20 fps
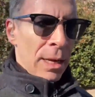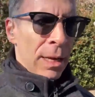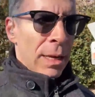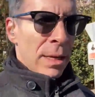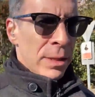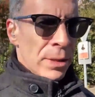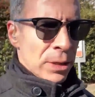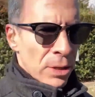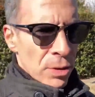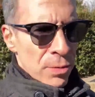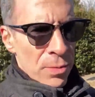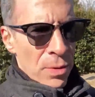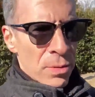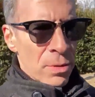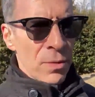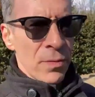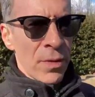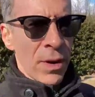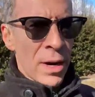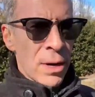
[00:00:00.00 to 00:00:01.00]
The
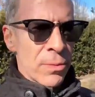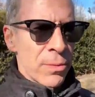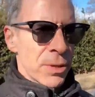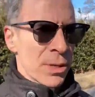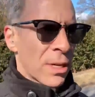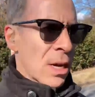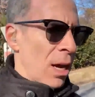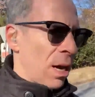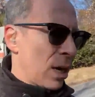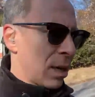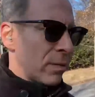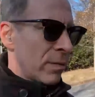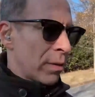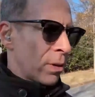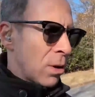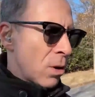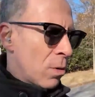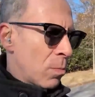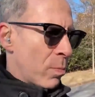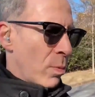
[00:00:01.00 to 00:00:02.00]
coronavirus
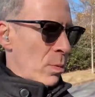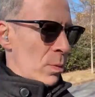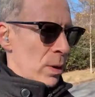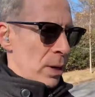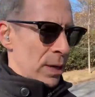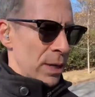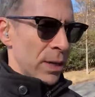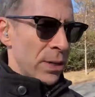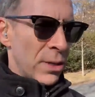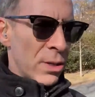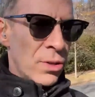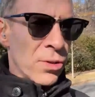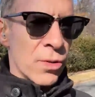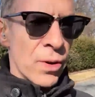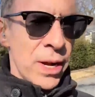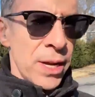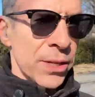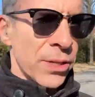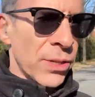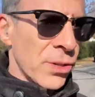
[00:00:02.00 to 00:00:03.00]
envelope is
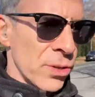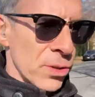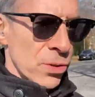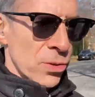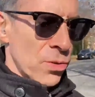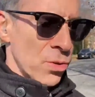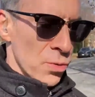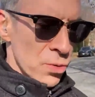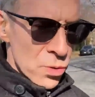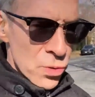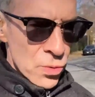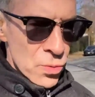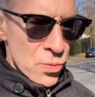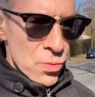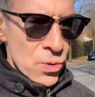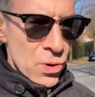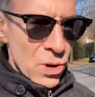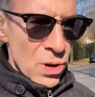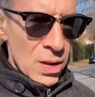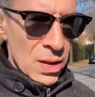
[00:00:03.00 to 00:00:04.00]
addressed to
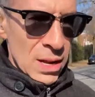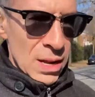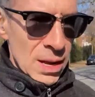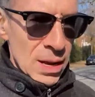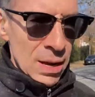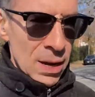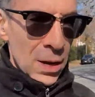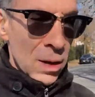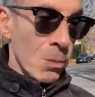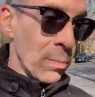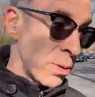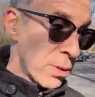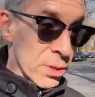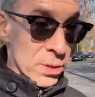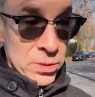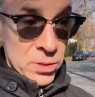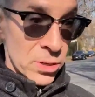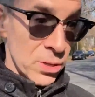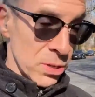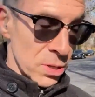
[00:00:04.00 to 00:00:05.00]
you, but
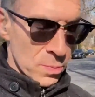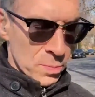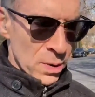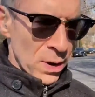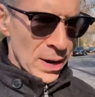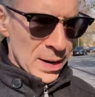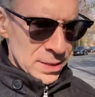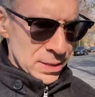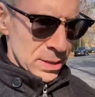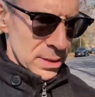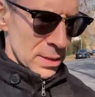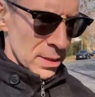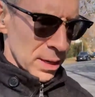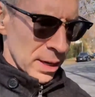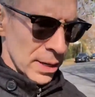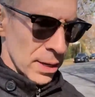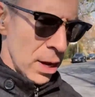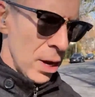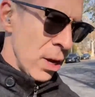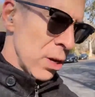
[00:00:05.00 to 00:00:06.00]
there's a surprise
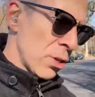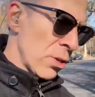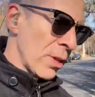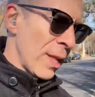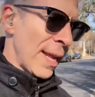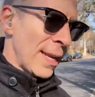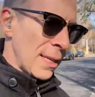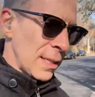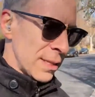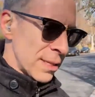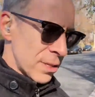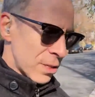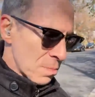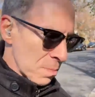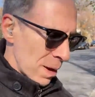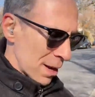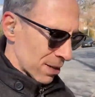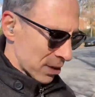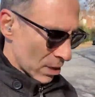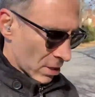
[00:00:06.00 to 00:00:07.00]
inside. So that at least
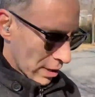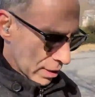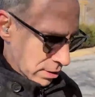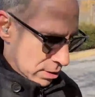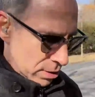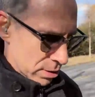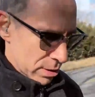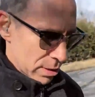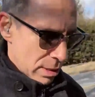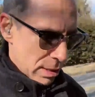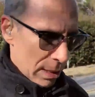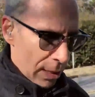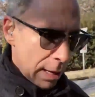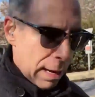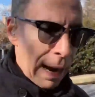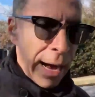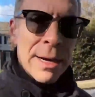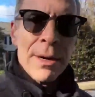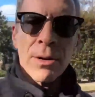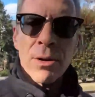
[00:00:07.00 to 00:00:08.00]
makes sense.
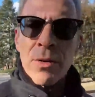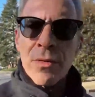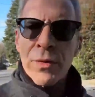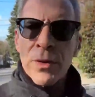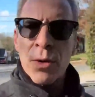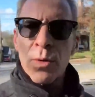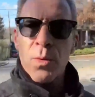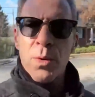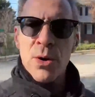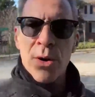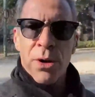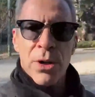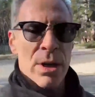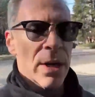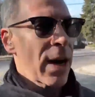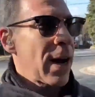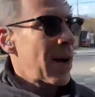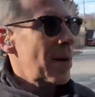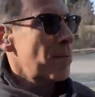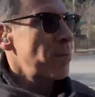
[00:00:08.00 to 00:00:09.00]
I don't know if it'll work or
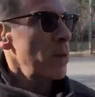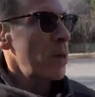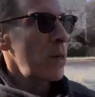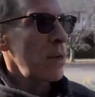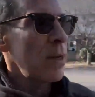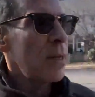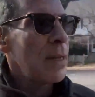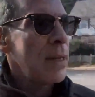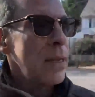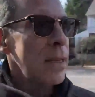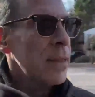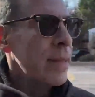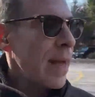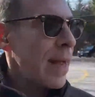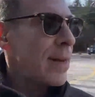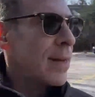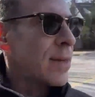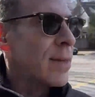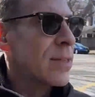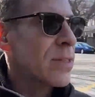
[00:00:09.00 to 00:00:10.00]
not, but
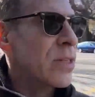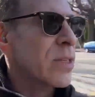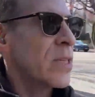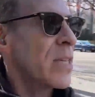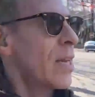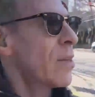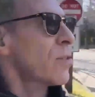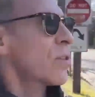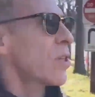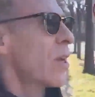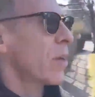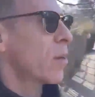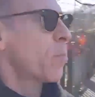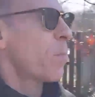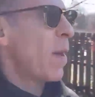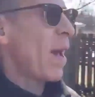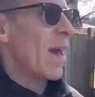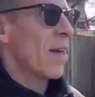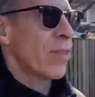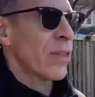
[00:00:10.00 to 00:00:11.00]
that doesn't sound
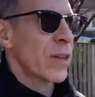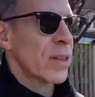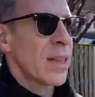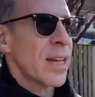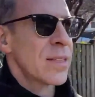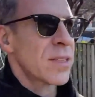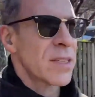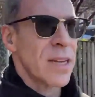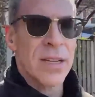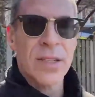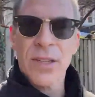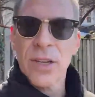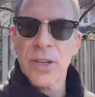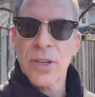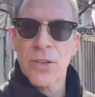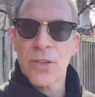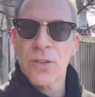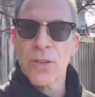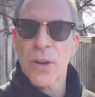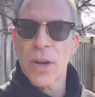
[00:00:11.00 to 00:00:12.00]
psychopathic. That sounds like
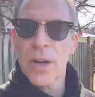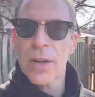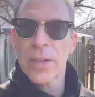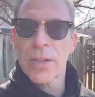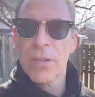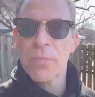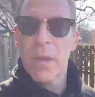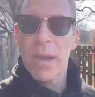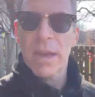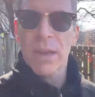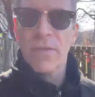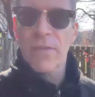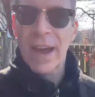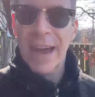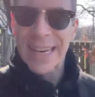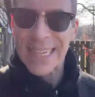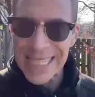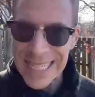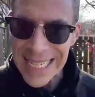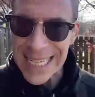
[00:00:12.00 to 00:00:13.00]
you're trying to make a
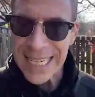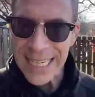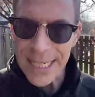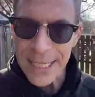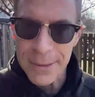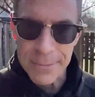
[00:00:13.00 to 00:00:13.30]
vaccine.